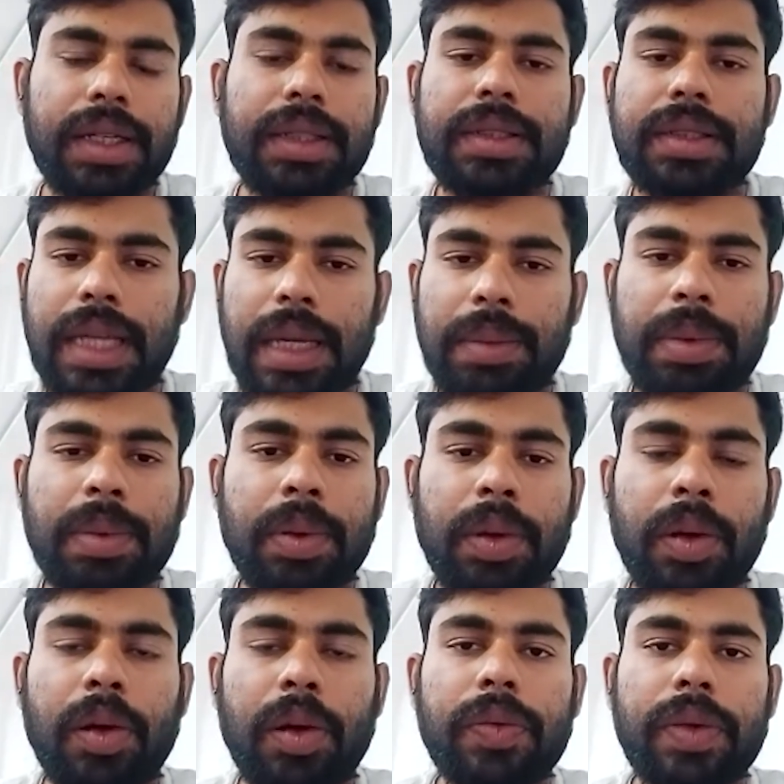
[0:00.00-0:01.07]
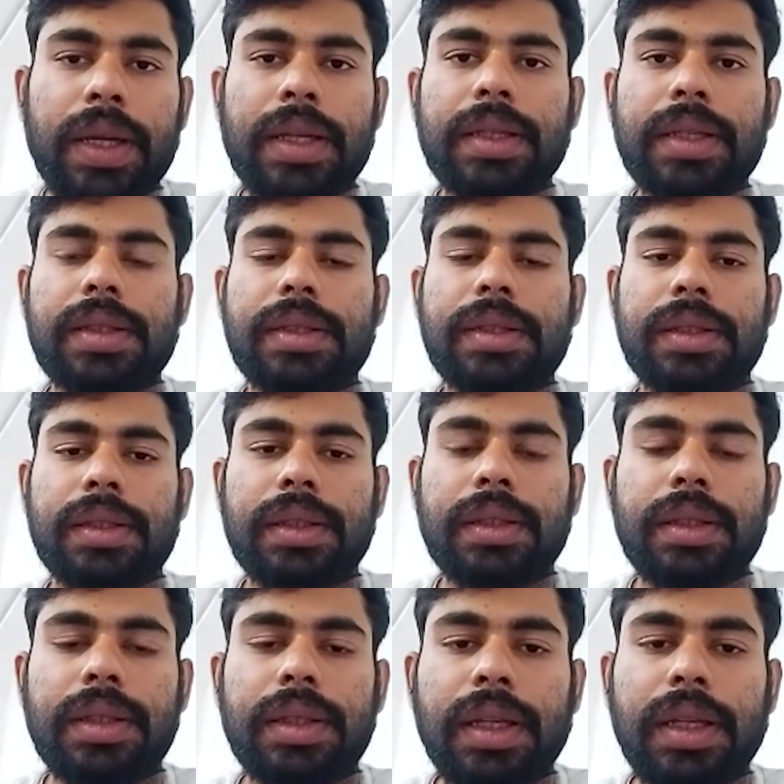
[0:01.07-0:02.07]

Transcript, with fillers: it is capable of is uh,